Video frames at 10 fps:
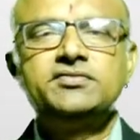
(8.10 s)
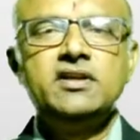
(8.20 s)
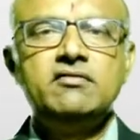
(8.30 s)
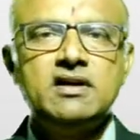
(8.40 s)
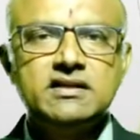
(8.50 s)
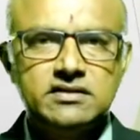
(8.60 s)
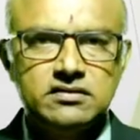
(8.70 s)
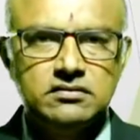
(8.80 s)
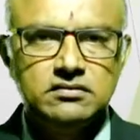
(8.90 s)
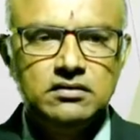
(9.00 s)

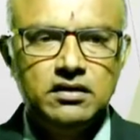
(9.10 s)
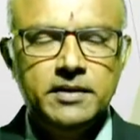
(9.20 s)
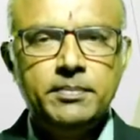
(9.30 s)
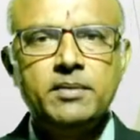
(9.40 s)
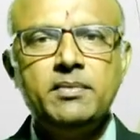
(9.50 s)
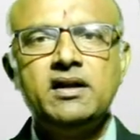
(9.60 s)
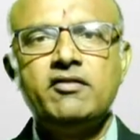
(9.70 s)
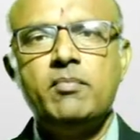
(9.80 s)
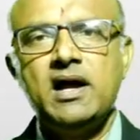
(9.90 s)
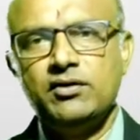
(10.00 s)
Srinivas, Department
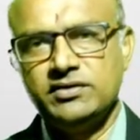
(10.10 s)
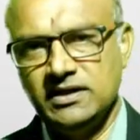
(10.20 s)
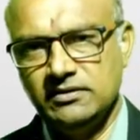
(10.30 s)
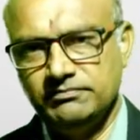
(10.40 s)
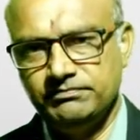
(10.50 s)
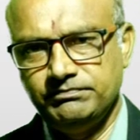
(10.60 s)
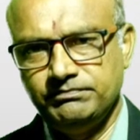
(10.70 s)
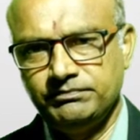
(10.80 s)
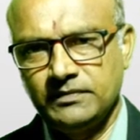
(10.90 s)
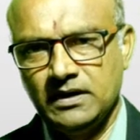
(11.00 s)
of Biology.
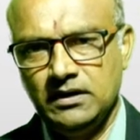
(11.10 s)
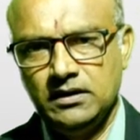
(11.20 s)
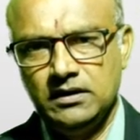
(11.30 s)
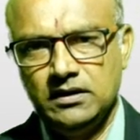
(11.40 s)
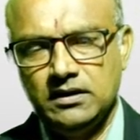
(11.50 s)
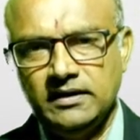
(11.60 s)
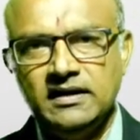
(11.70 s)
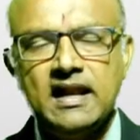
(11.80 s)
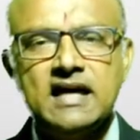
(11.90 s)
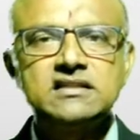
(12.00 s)
In
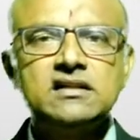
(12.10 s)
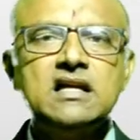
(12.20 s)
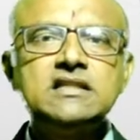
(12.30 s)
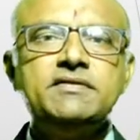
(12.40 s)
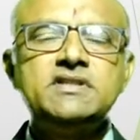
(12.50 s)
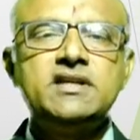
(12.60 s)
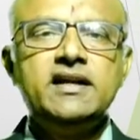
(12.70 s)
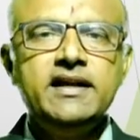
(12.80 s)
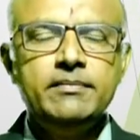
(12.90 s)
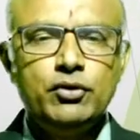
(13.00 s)
the last class, we
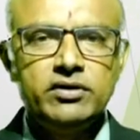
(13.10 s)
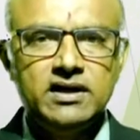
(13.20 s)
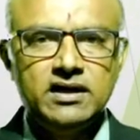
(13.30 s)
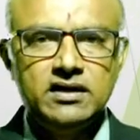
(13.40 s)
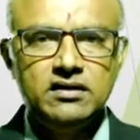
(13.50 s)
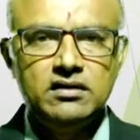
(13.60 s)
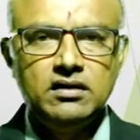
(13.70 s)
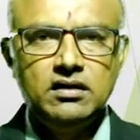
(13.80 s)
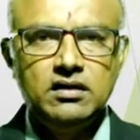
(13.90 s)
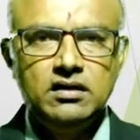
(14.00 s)
studied about
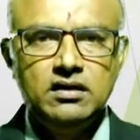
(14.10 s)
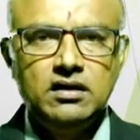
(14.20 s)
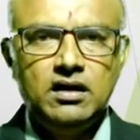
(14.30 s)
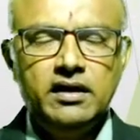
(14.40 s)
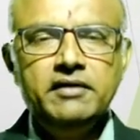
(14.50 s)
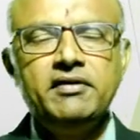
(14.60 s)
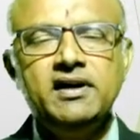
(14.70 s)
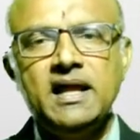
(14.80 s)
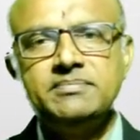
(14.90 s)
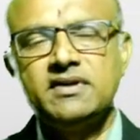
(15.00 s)
the
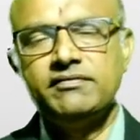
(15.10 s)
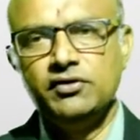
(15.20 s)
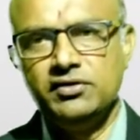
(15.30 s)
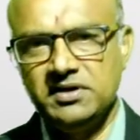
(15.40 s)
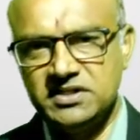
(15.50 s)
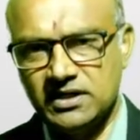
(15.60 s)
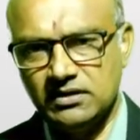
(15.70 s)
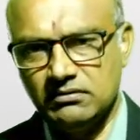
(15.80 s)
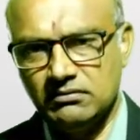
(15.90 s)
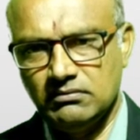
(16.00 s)
different types of
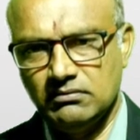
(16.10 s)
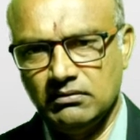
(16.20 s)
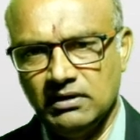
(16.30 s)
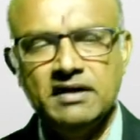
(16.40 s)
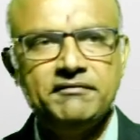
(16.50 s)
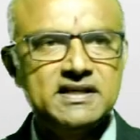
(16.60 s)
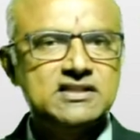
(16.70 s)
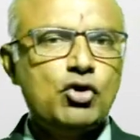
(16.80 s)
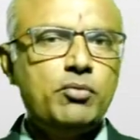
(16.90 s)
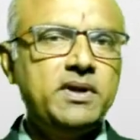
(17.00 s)
nutrition. In the
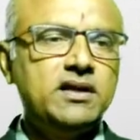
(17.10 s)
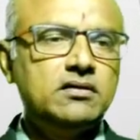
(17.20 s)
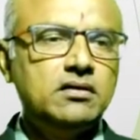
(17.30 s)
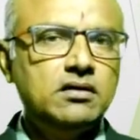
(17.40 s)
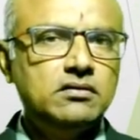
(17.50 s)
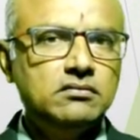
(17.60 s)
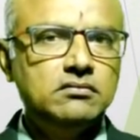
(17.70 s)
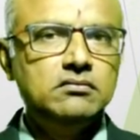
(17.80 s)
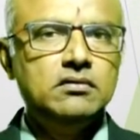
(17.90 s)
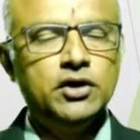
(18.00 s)
first topic,
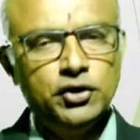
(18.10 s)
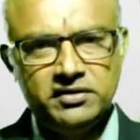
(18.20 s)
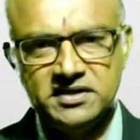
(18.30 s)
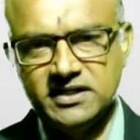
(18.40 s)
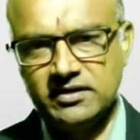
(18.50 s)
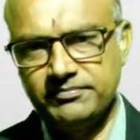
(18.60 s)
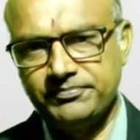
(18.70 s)
nutrition.